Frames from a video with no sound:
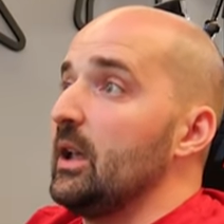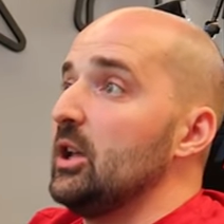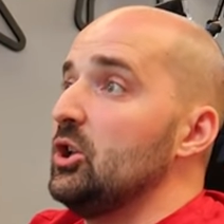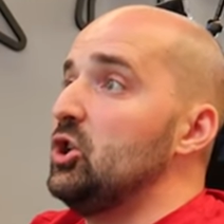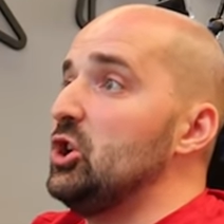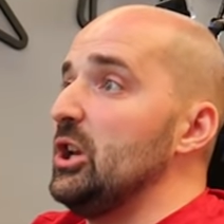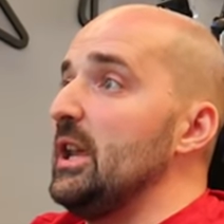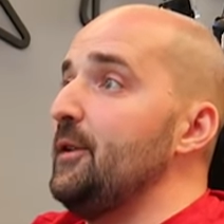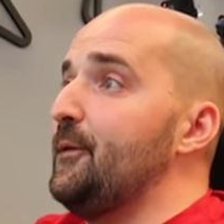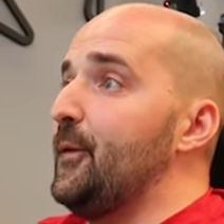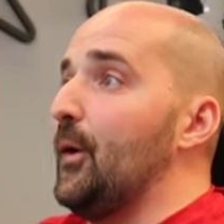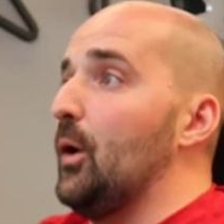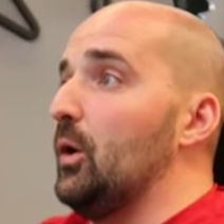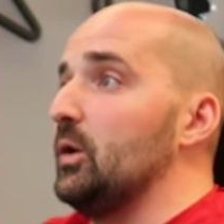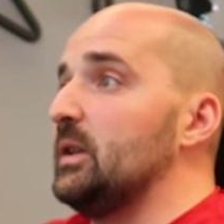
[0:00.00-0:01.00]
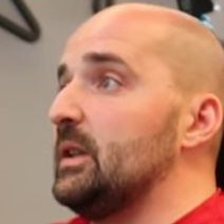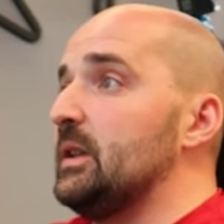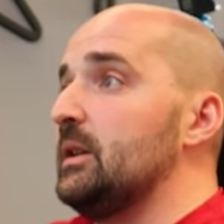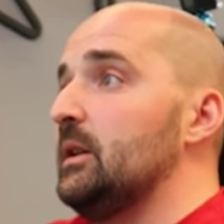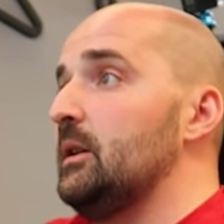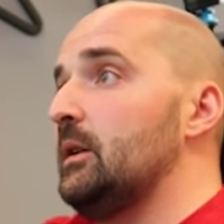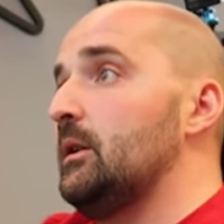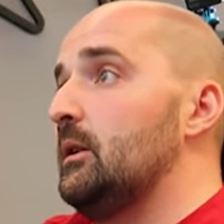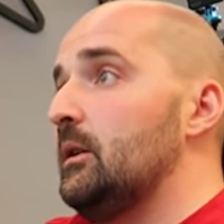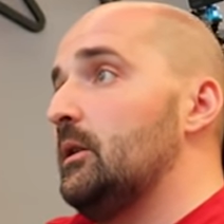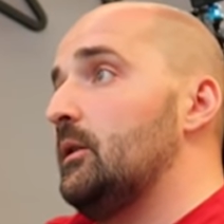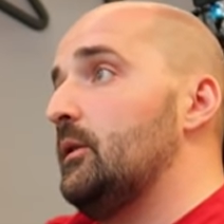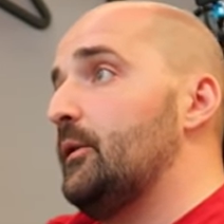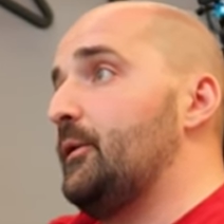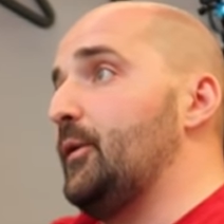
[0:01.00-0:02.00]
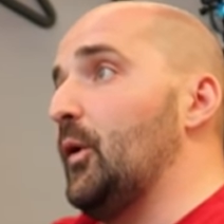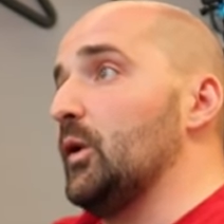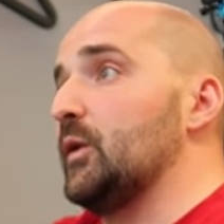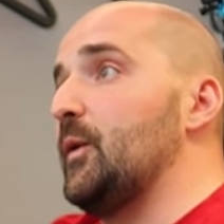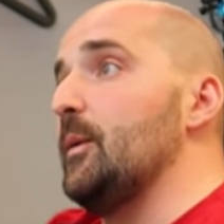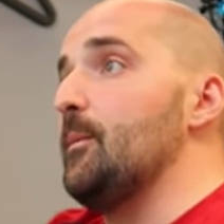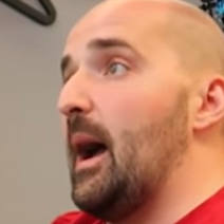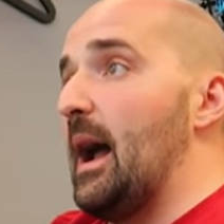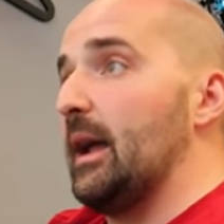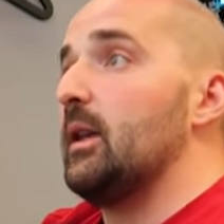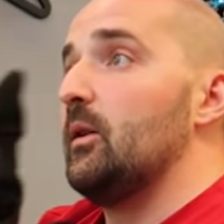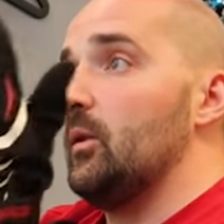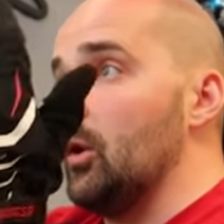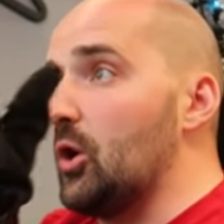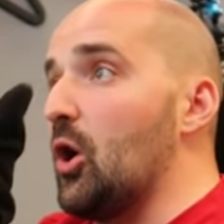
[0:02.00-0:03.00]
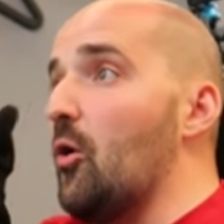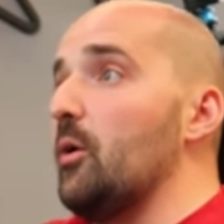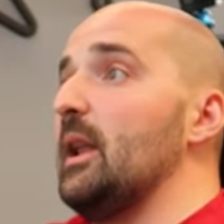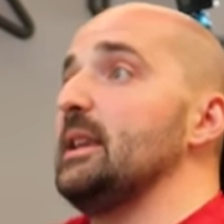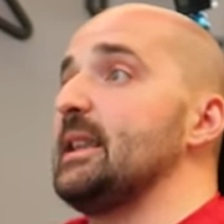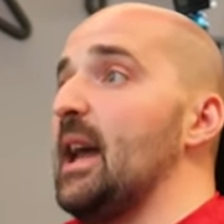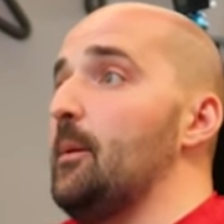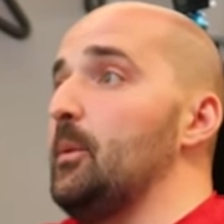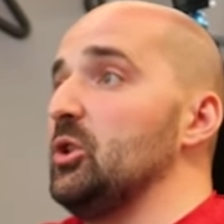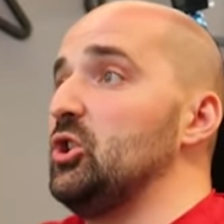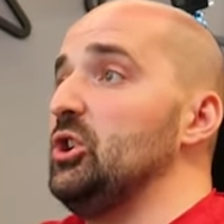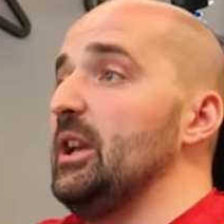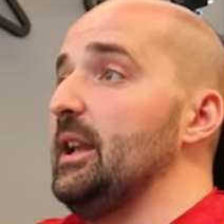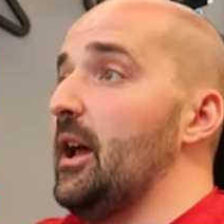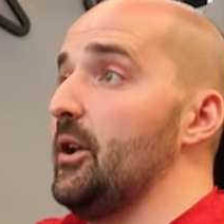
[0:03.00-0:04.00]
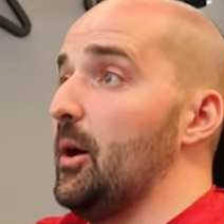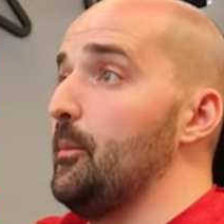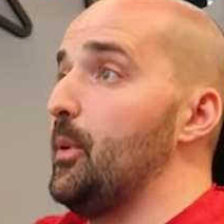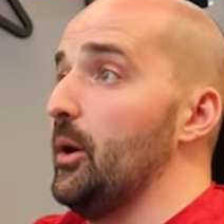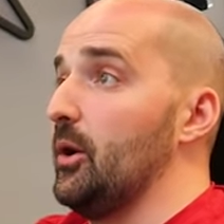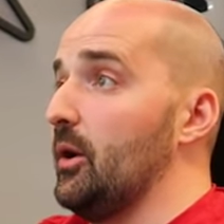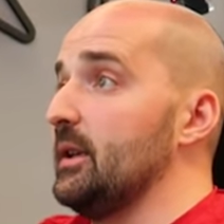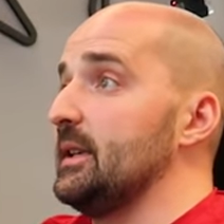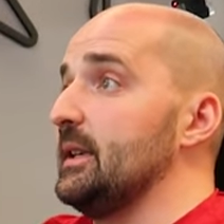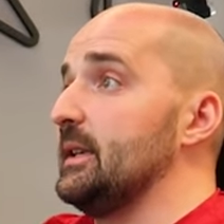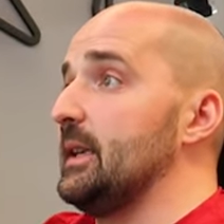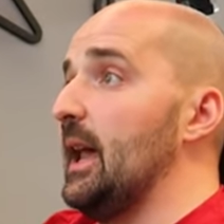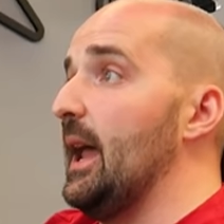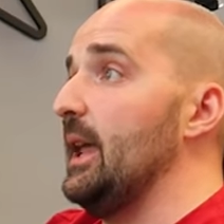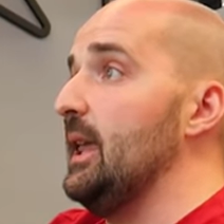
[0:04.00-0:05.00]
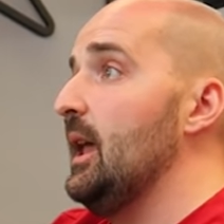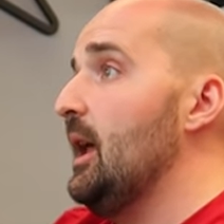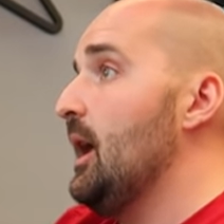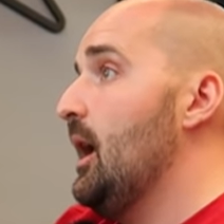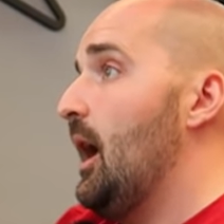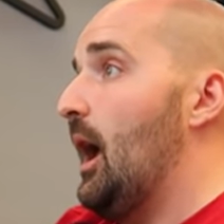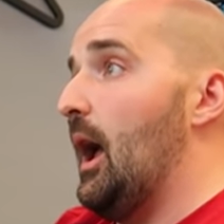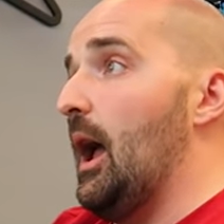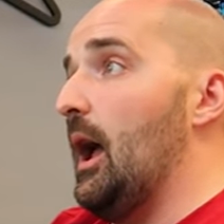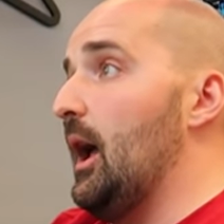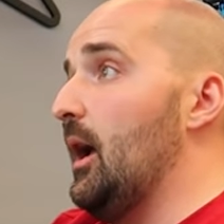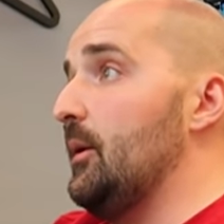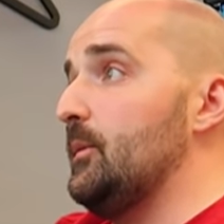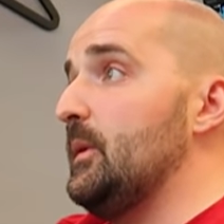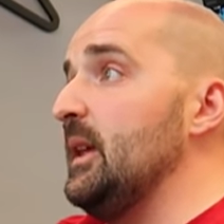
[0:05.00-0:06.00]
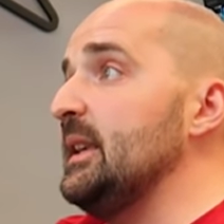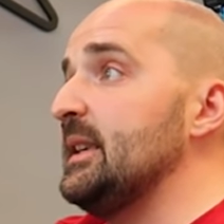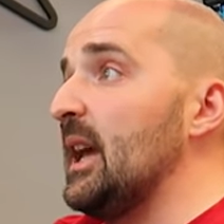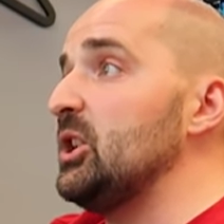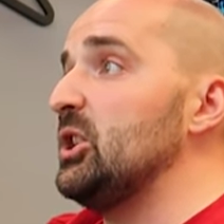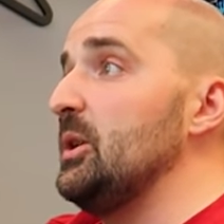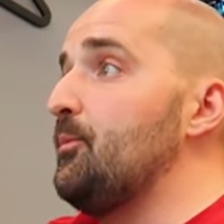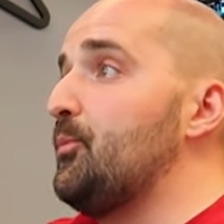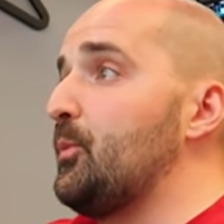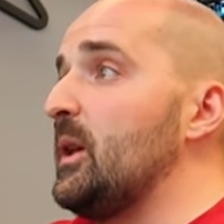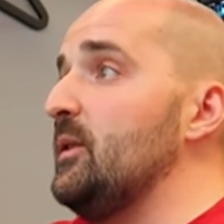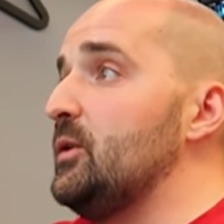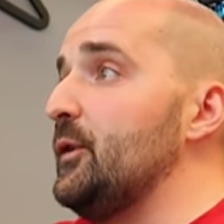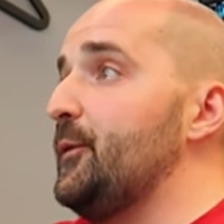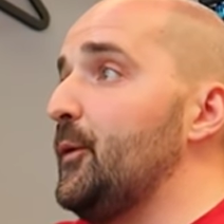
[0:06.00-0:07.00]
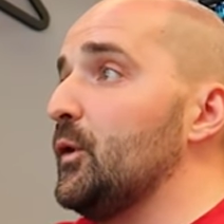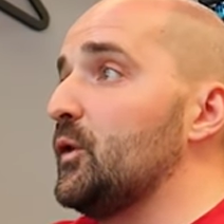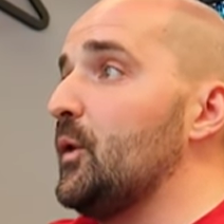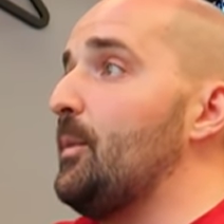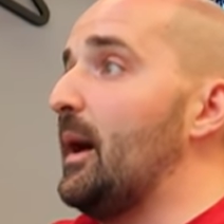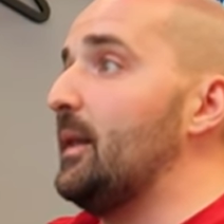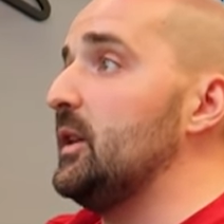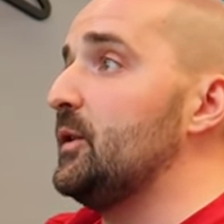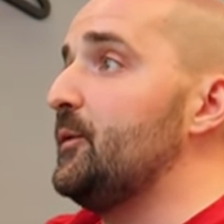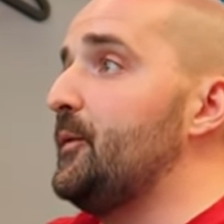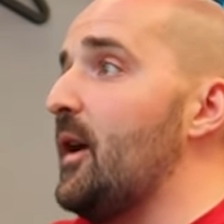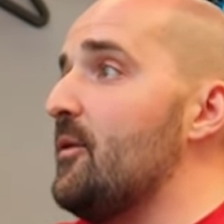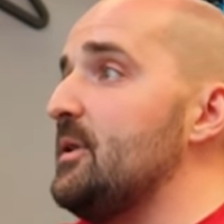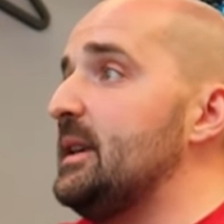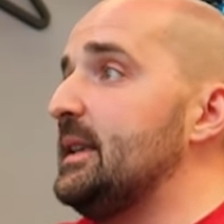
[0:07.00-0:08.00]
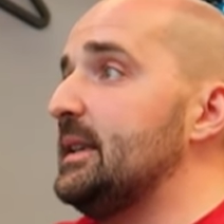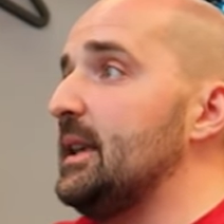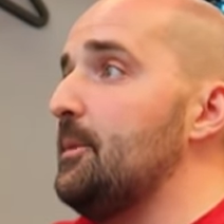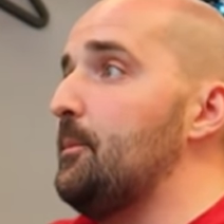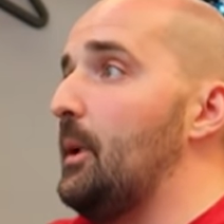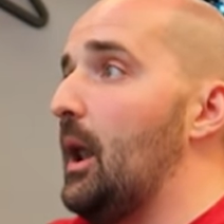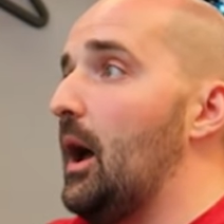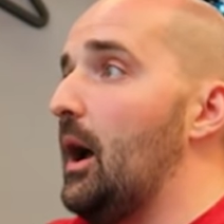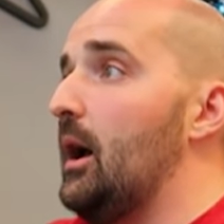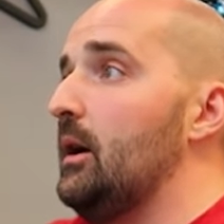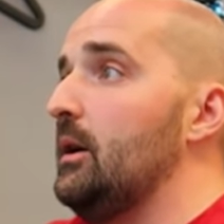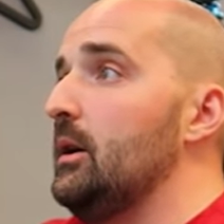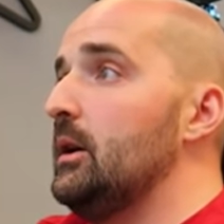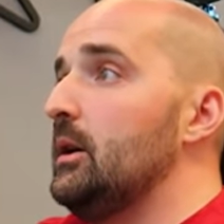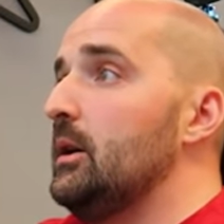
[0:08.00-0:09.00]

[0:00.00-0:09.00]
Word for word: like a G-force force feedback that correlates to how much G-load I'm putting on, as I say. Uh, this actually gives you force feedback that's very similar